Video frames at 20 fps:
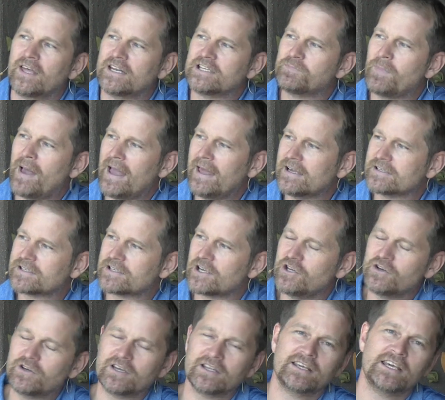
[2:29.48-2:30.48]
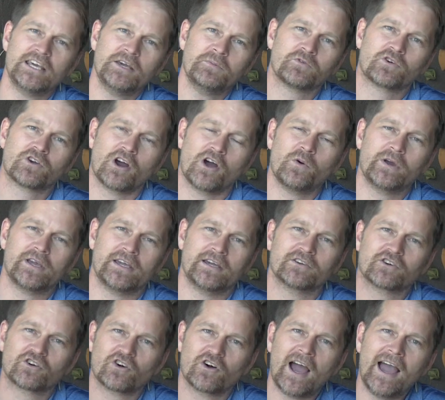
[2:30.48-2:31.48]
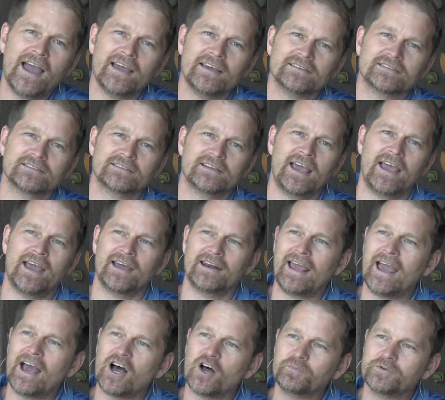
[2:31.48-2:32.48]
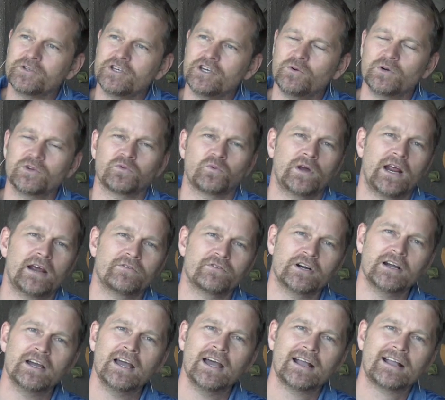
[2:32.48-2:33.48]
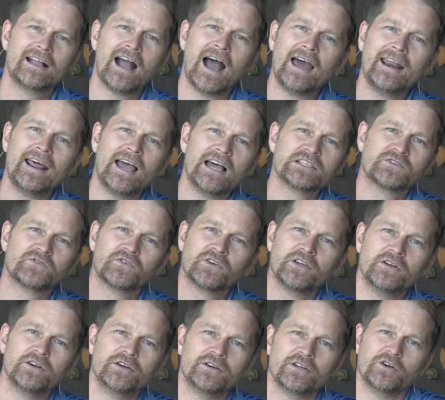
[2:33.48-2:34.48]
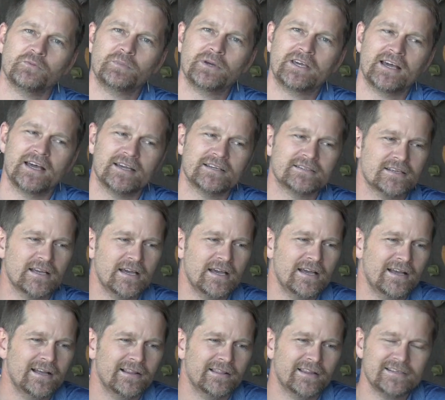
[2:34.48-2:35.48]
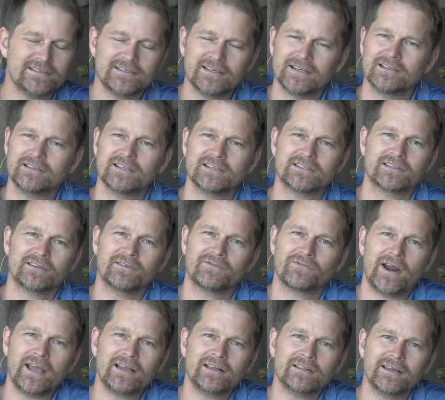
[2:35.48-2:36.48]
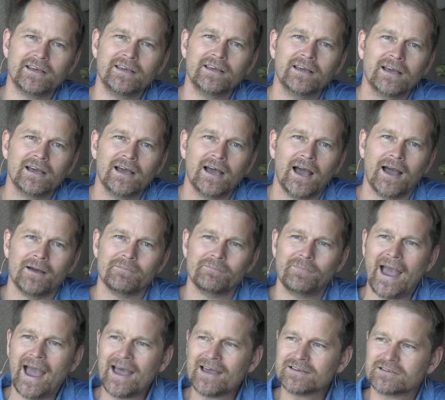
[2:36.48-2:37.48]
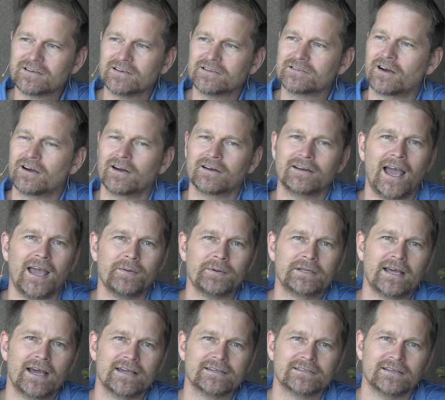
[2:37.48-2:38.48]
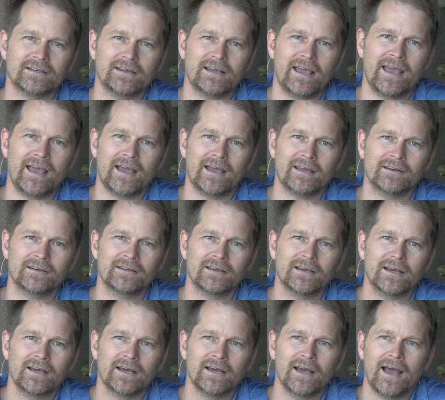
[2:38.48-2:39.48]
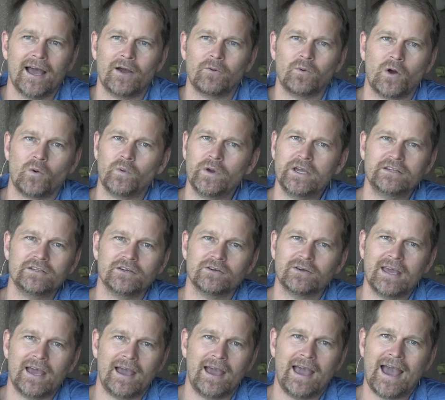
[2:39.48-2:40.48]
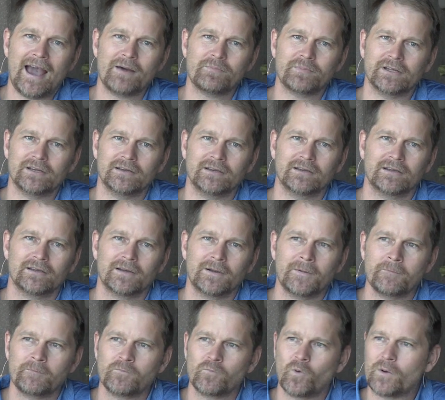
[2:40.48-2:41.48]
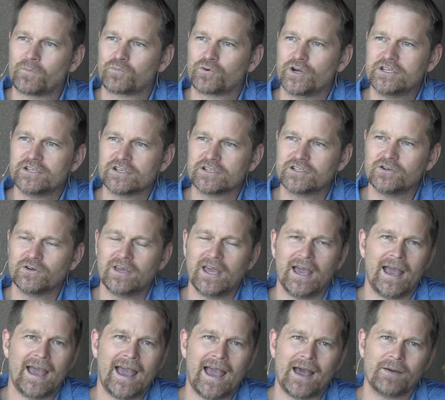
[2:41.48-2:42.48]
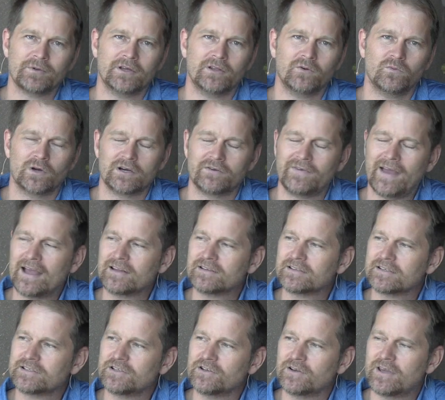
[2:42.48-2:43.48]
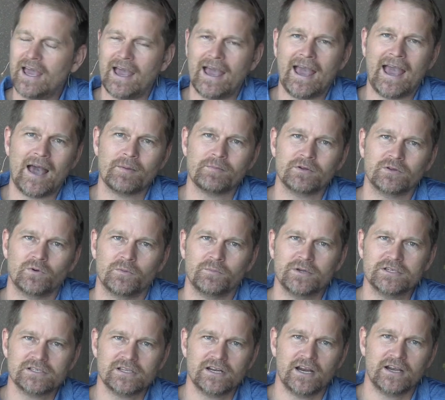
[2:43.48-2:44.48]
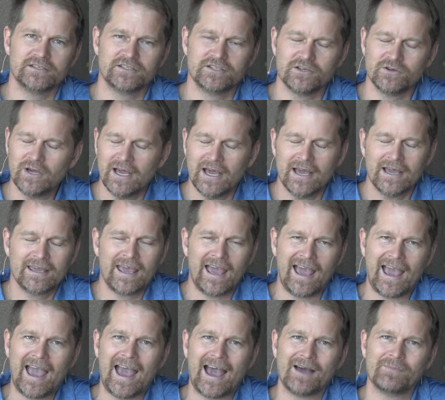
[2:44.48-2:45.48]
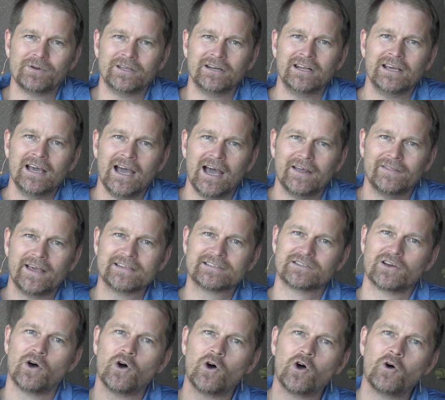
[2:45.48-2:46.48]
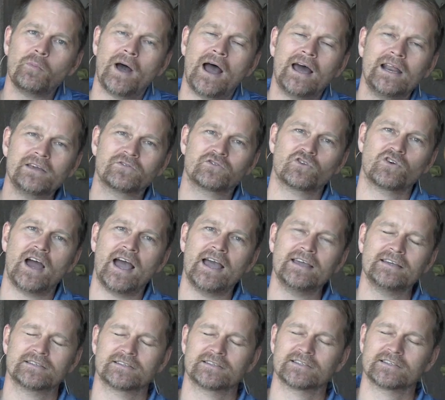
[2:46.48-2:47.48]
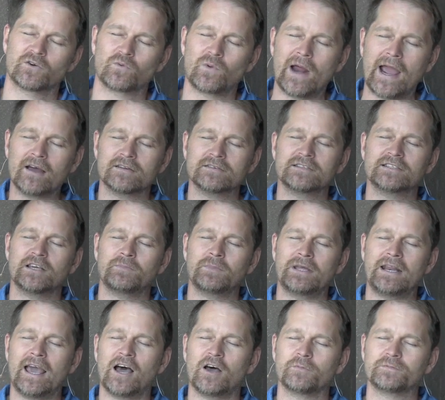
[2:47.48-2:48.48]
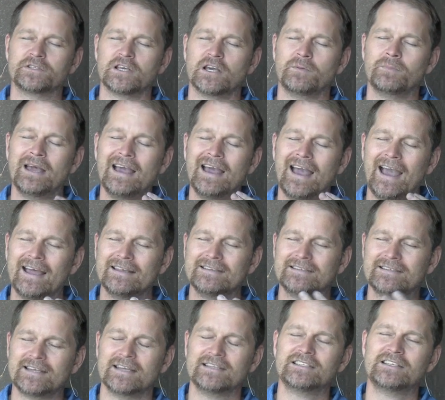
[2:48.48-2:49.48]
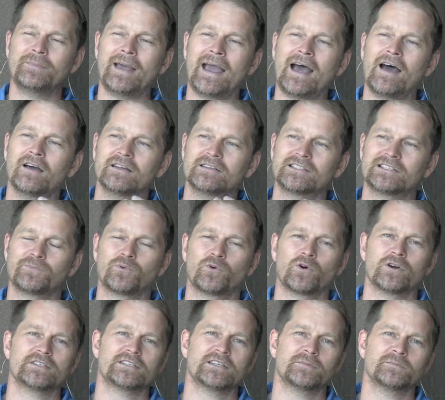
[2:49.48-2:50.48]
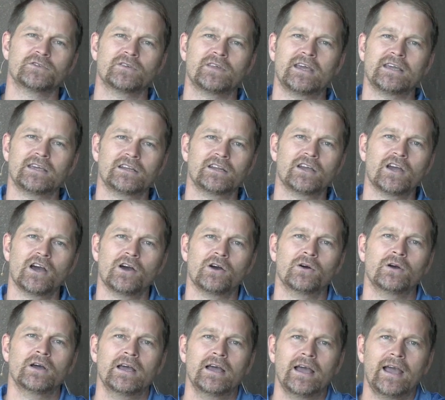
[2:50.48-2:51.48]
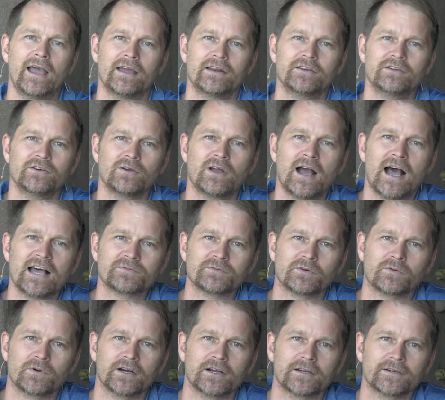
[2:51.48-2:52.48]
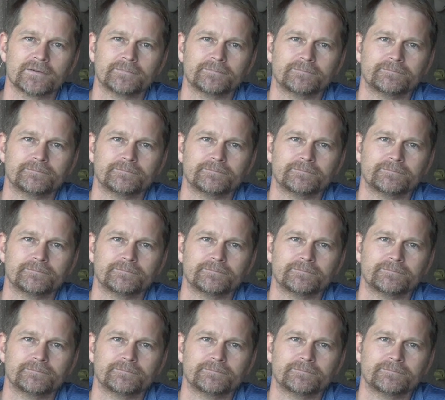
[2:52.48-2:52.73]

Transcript: made it so you can keep growing in Christ and helped you with whatever God has for you to do? Because listen, just frankly, pastors are a dime a dozen, and what we do can't happen. What preachers do can't happen. What evangelists do can't happen. What missionaries do can't happen unless the whole body of Christ surrounds them and helps them and sends them out and supports them so they can go and do gospel work.